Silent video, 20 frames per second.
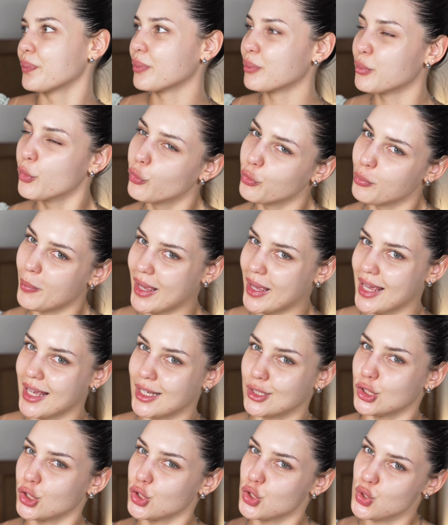moved my
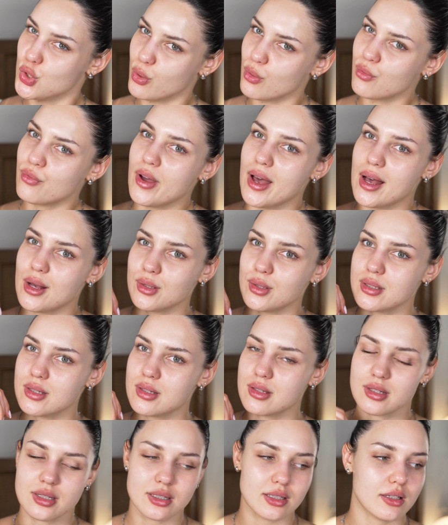hand too
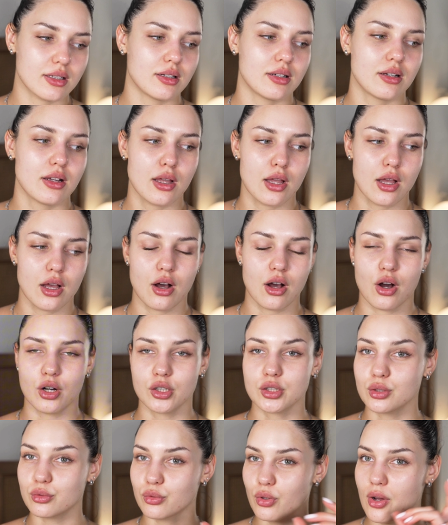fast
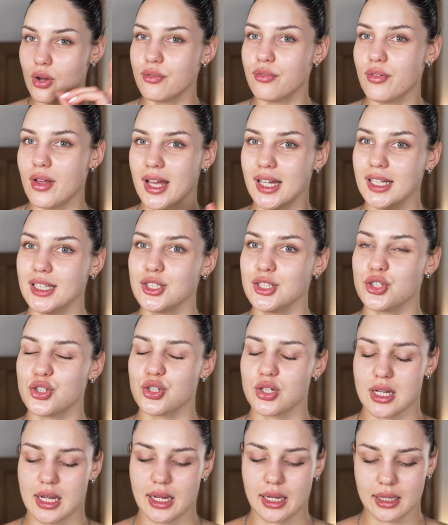on a rough
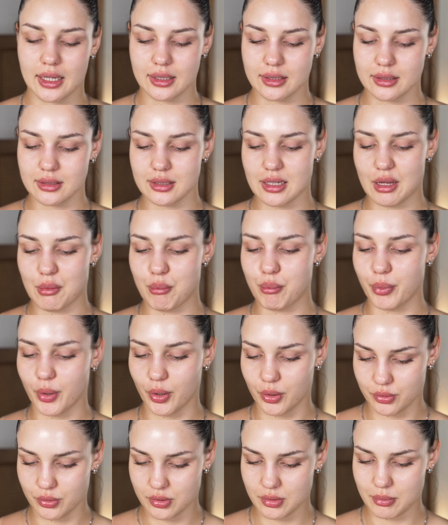edge and it
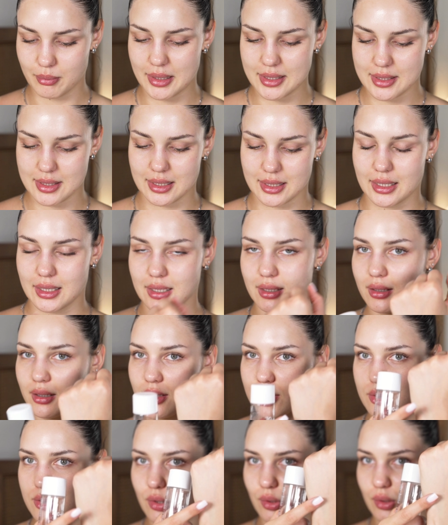burned my skin,
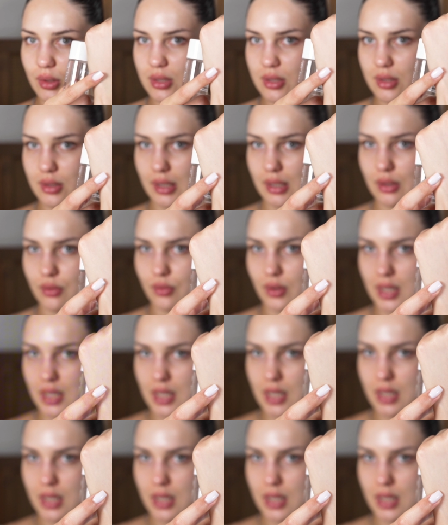so it's like right